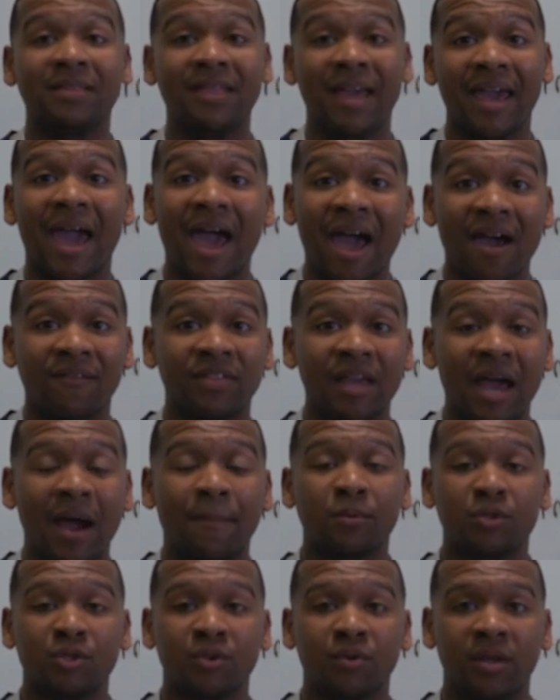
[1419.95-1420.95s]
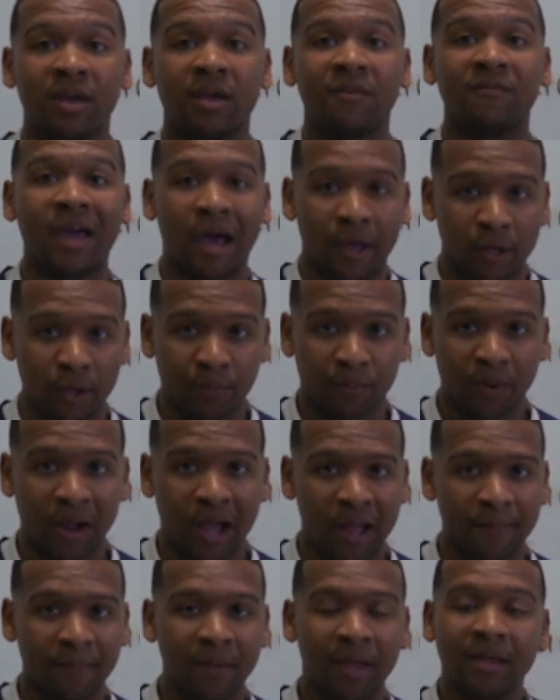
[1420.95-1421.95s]
they have the opportunity of value
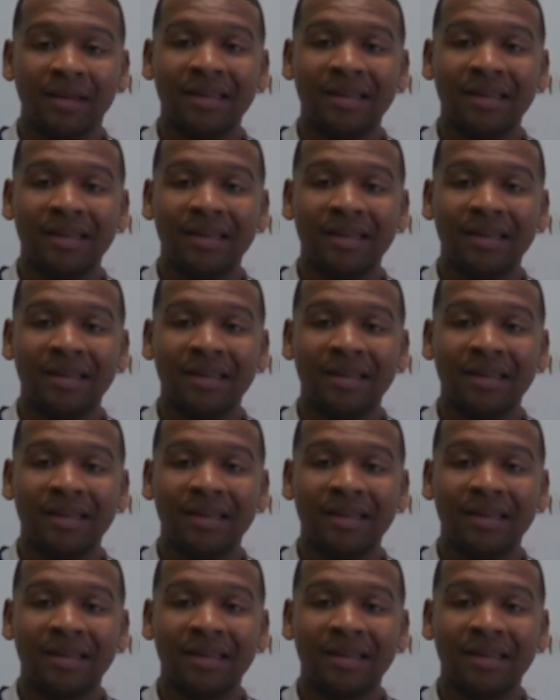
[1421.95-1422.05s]
prop.